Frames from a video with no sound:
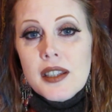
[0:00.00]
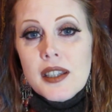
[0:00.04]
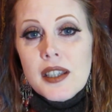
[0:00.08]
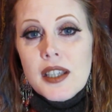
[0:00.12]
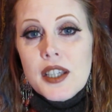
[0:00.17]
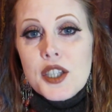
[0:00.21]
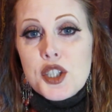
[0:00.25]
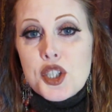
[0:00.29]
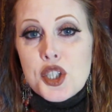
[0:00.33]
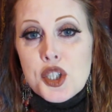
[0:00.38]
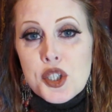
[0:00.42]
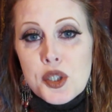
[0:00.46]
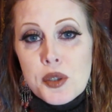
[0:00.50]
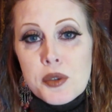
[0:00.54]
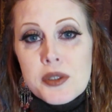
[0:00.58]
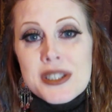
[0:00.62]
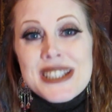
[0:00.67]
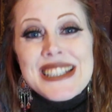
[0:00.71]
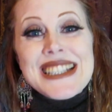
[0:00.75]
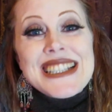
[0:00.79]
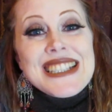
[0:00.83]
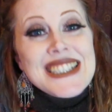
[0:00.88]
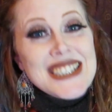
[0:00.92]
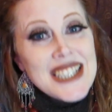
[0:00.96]
It shoots
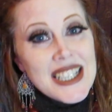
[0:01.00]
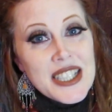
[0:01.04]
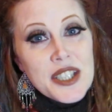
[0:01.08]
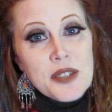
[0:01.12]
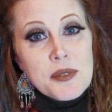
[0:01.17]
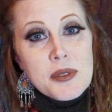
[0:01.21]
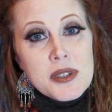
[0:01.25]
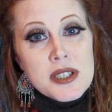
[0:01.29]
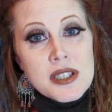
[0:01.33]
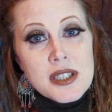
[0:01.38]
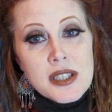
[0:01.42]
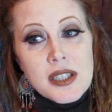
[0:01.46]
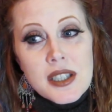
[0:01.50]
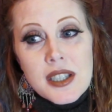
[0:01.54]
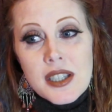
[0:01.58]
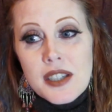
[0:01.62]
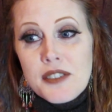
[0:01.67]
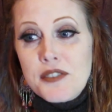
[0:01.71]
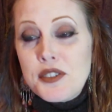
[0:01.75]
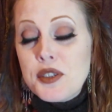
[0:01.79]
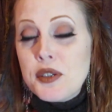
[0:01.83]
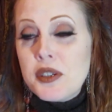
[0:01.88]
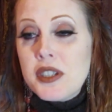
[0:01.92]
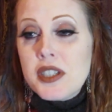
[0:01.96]
continuously.
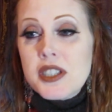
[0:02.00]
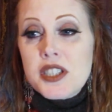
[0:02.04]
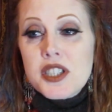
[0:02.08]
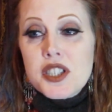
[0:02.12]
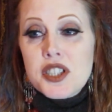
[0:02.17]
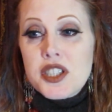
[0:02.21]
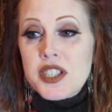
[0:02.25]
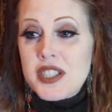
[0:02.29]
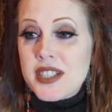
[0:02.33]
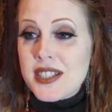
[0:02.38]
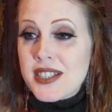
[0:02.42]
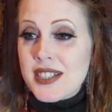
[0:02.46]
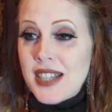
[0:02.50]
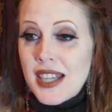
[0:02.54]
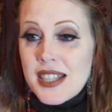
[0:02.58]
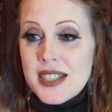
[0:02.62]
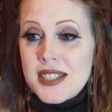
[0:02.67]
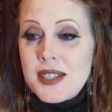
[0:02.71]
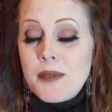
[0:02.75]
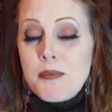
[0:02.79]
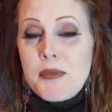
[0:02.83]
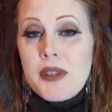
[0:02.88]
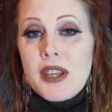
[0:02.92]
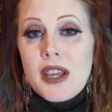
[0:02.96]
If you need to just set
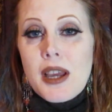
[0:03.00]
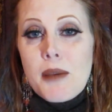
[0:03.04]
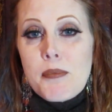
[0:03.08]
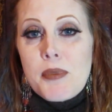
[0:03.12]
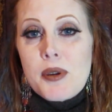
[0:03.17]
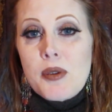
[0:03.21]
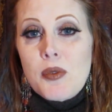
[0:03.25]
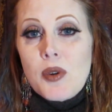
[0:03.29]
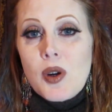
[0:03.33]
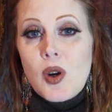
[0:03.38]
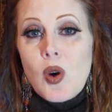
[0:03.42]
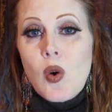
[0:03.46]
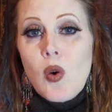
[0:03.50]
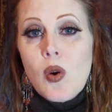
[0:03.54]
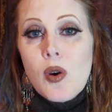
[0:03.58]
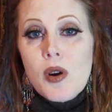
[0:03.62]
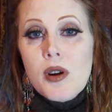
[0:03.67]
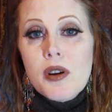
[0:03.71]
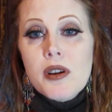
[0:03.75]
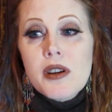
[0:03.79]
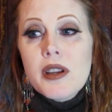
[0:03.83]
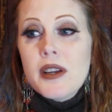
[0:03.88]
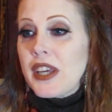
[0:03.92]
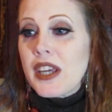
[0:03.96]
something up and
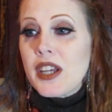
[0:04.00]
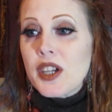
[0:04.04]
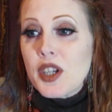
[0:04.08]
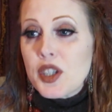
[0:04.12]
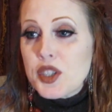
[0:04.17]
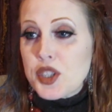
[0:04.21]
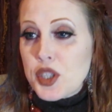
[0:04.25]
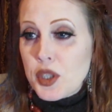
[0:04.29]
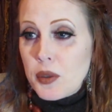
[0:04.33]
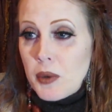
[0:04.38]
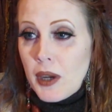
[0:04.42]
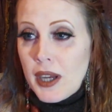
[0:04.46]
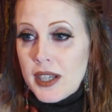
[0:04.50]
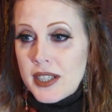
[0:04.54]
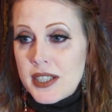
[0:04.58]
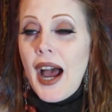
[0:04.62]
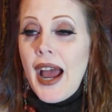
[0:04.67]
record, it'll do it.